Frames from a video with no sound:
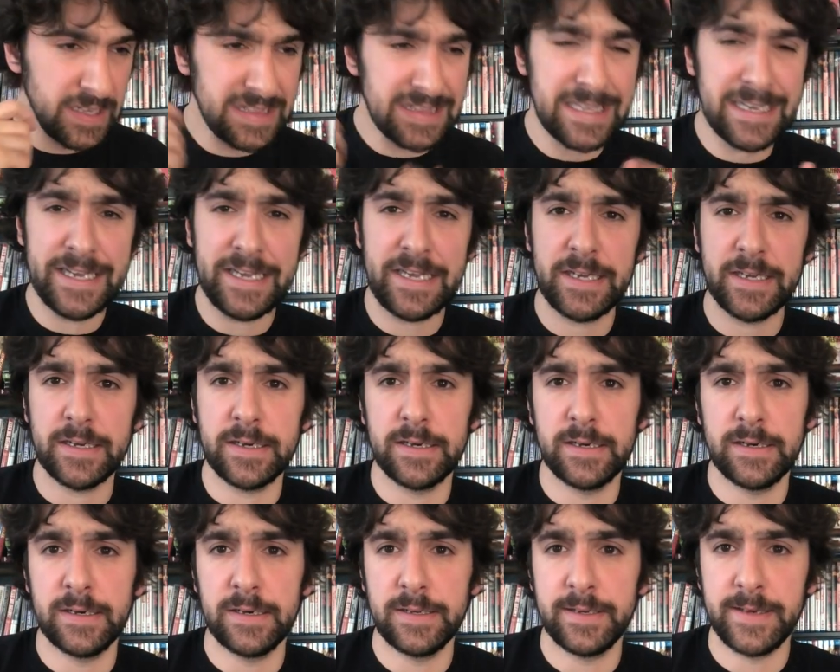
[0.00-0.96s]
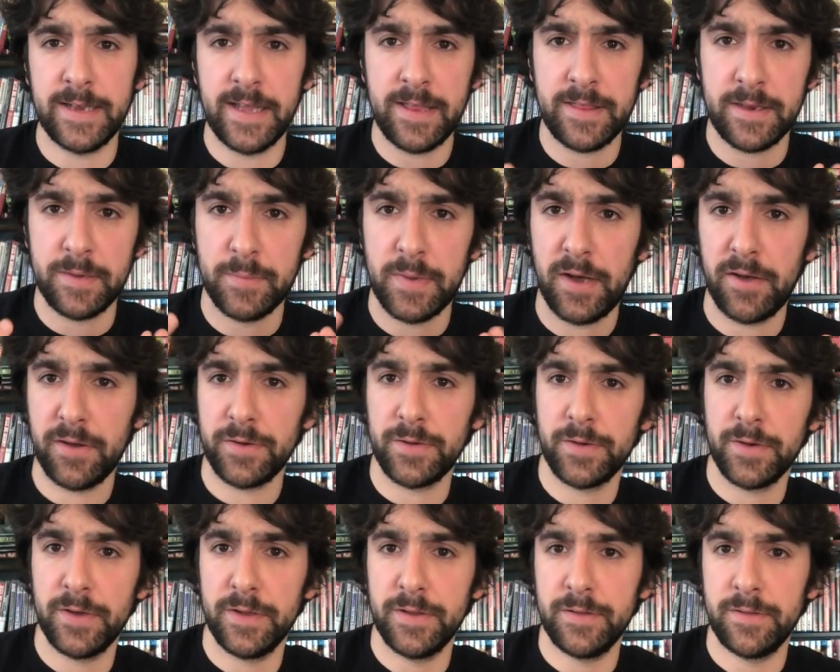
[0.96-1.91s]
Like Nathan
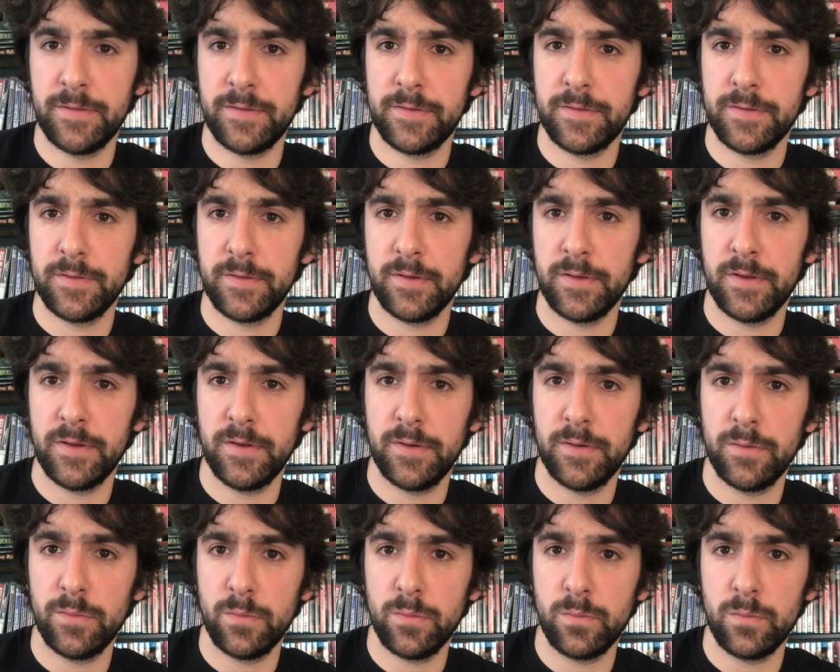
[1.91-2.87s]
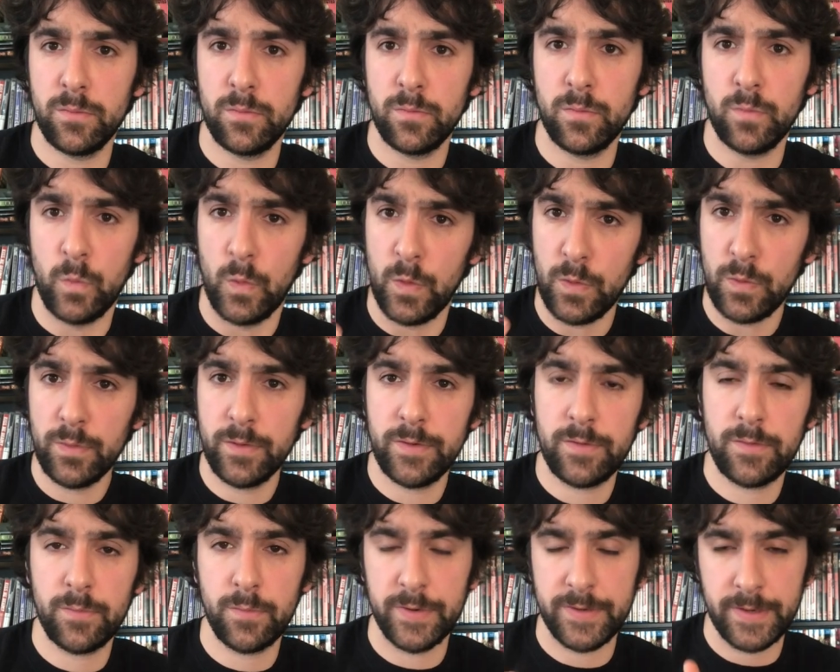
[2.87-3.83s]
Ballengrud's
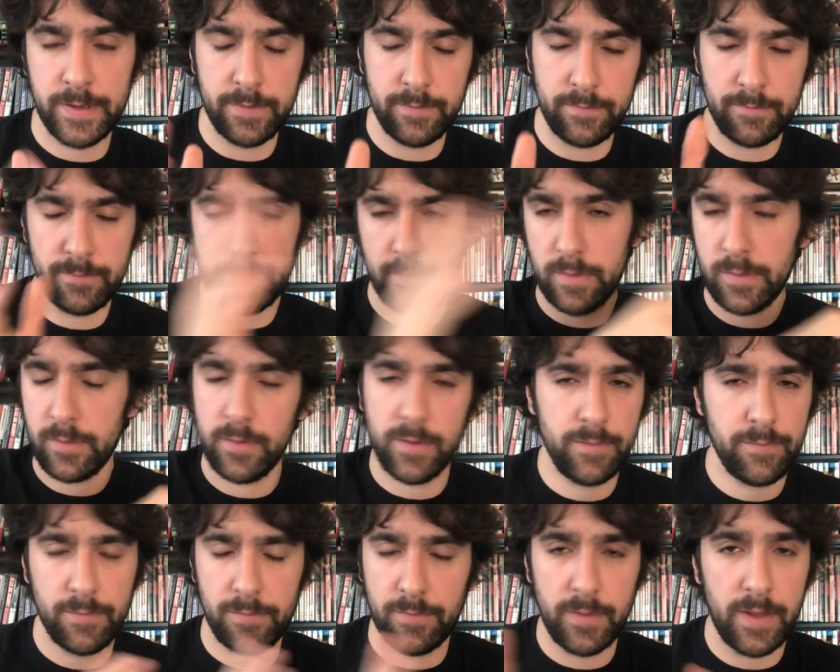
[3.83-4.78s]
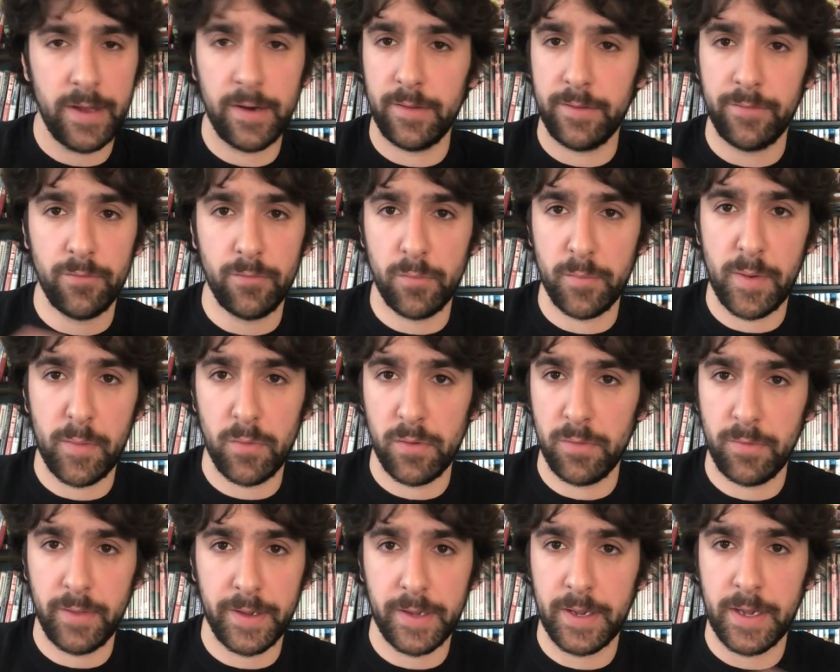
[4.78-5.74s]
Wounds, which I don't even
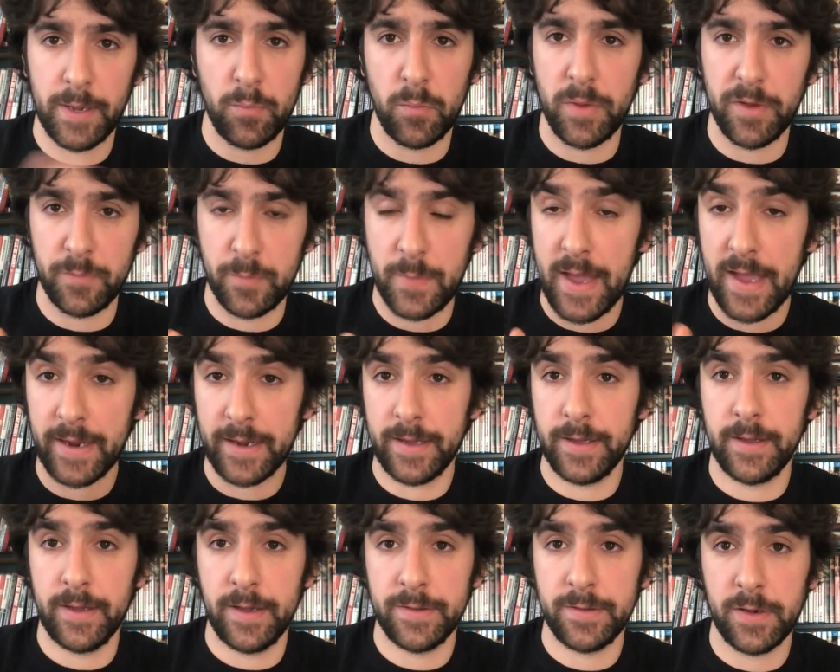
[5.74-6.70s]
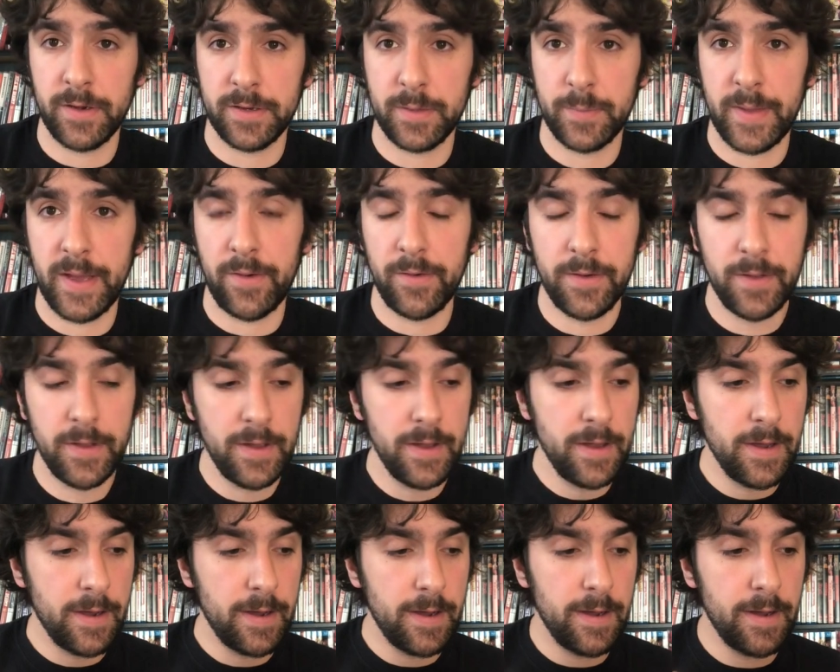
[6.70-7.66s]
remember, like a couple months back I talked about,
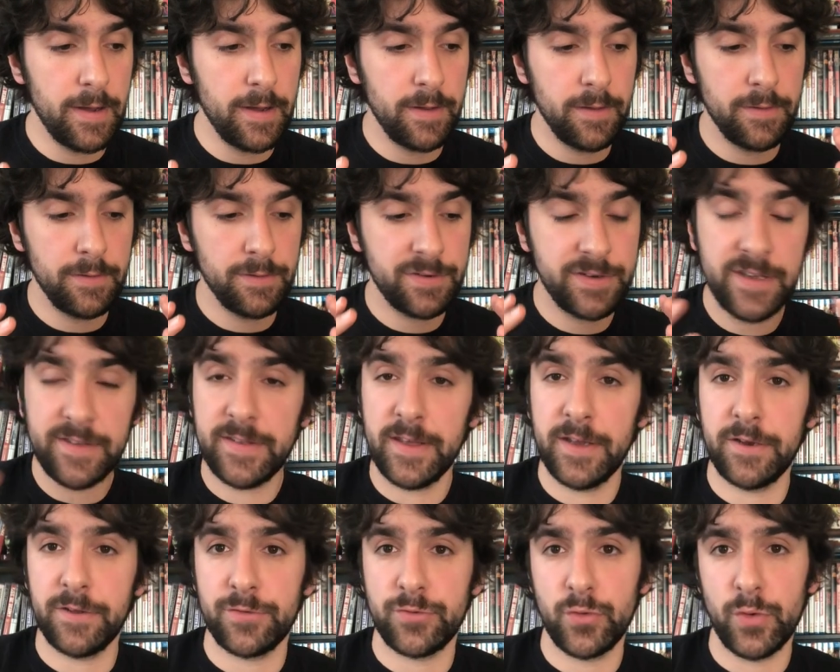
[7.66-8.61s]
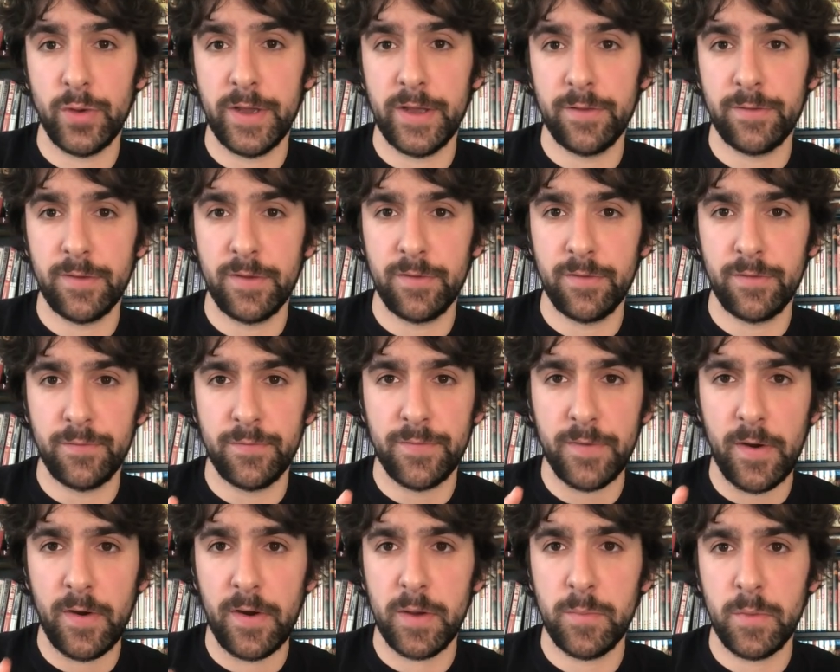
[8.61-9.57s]
She Said Destroy is
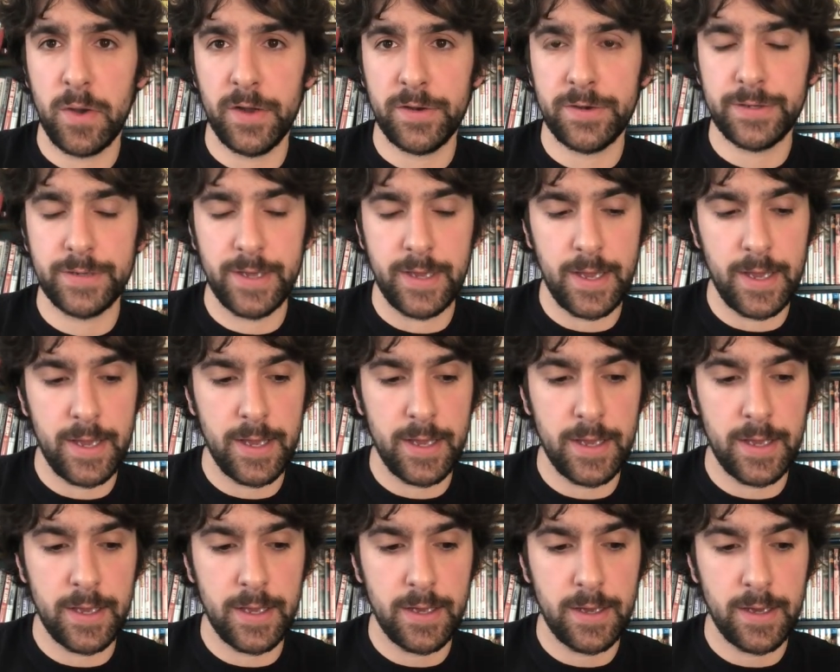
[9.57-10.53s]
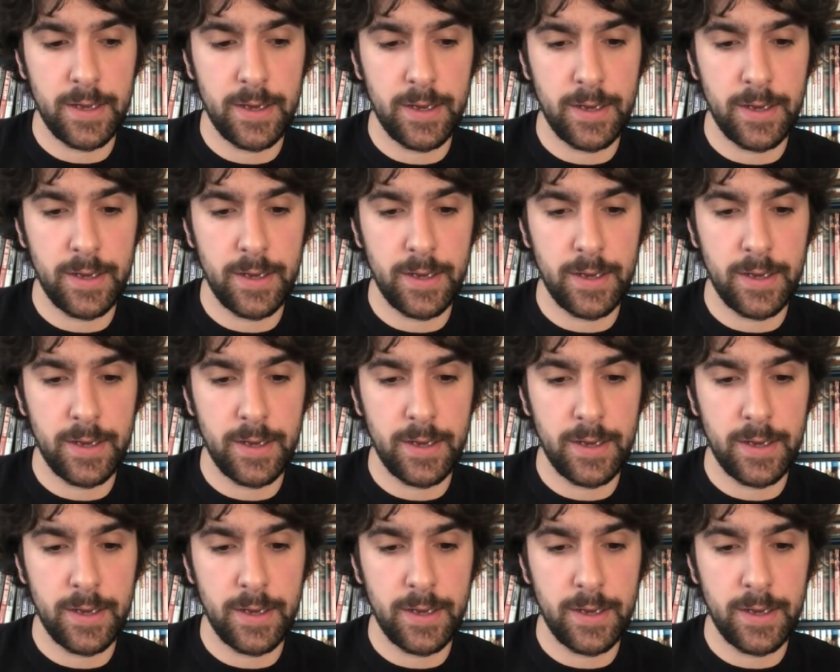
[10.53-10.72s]
very much a